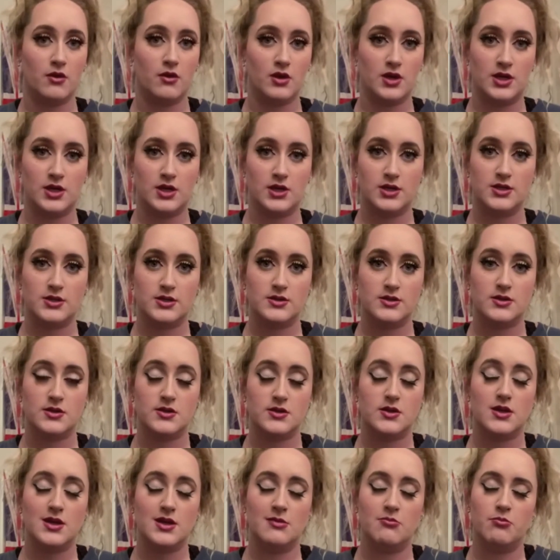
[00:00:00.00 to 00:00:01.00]
it is
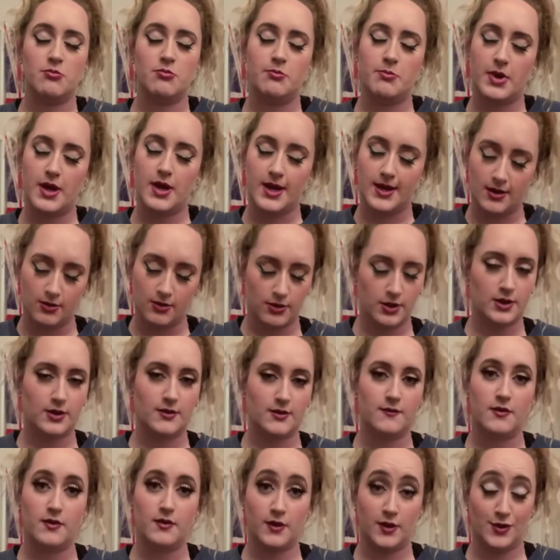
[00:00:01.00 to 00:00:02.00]
imperative
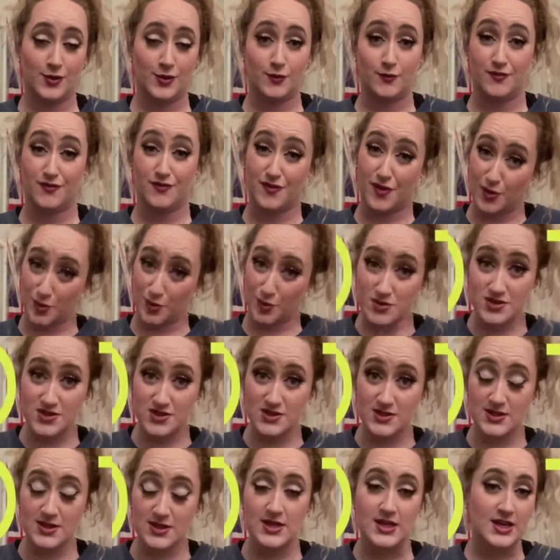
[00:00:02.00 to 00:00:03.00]
that you vote
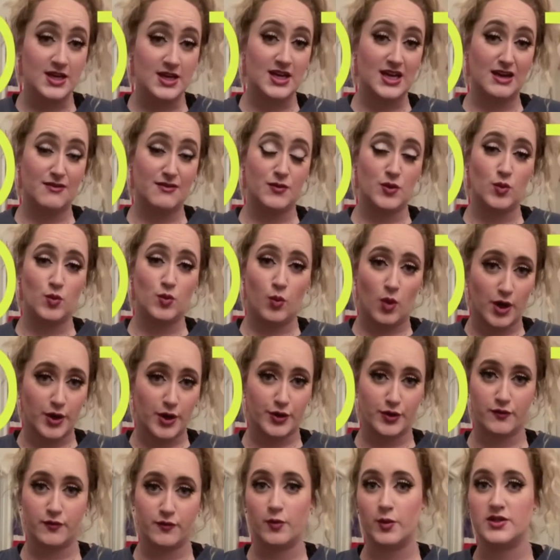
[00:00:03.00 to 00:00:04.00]
if you want your
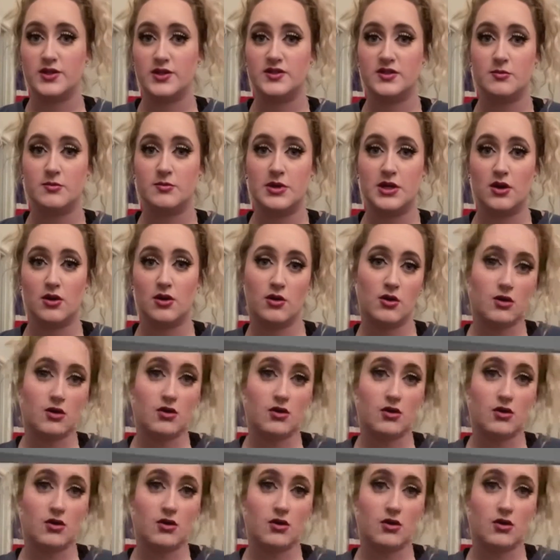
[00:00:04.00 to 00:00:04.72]
voice to be heard.